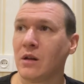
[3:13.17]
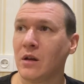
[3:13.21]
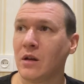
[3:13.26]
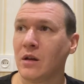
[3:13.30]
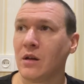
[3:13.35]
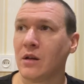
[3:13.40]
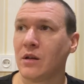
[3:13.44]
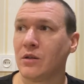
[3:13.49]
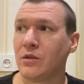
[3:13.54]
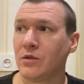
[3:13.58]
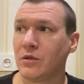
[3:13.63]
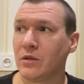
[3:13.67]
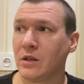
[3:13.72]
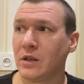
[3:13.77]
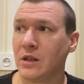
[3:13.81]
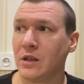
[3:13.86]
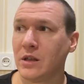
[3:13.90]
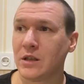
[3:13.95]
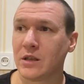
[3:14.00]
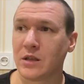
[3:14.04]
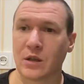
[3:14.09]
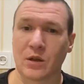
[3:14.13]
you
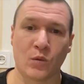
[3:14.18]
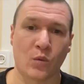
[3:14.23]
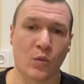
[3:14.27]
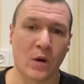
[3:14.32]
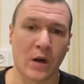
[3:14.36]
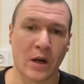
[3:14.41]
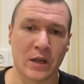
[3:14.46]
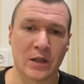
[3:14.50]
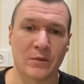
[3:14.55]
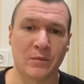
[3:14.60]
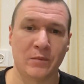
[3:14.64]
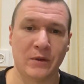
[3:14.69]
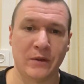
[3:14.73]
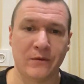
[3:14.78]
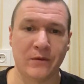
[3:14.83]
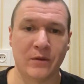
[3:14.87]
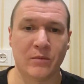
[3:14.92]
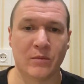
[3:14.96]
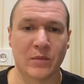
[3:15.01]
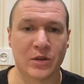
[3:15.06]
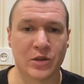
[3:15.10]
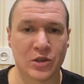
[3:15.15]
need quite
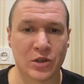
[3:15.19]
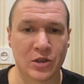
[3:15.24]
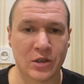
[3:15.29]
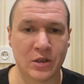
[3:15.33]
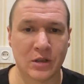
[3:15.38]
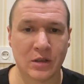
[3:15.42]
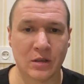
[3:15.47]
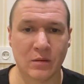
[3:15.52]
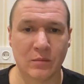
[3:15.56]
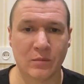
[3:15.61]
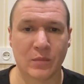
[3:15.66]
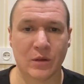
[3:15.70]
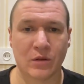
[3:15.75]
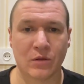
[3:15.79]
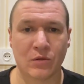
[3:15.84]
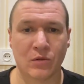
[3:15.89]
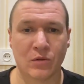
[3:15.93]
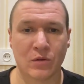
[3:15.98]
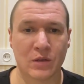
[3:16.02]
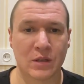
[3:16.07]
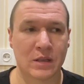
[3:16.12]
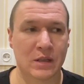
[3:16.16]
beefy machine
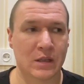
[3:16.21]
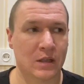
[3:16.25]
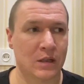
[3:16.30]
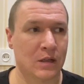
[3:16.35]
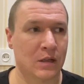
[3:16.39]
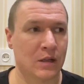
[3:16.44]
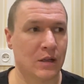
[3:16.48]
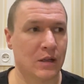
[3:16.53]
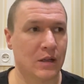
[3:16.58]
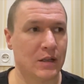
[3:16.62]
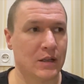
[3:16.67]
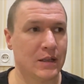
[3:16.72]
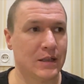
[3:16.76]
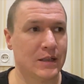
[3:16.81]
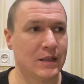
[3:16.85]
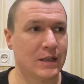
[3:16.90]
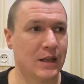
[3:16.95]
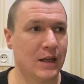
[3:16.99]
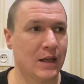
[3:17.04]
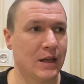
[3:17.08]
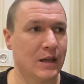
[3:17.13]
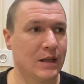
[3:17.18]
because it
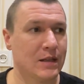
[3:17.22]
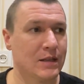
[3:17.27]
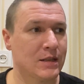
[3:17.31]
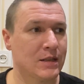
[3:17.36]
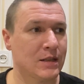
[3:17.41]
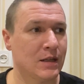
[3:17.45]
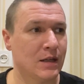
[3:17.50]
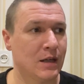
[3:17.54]
takes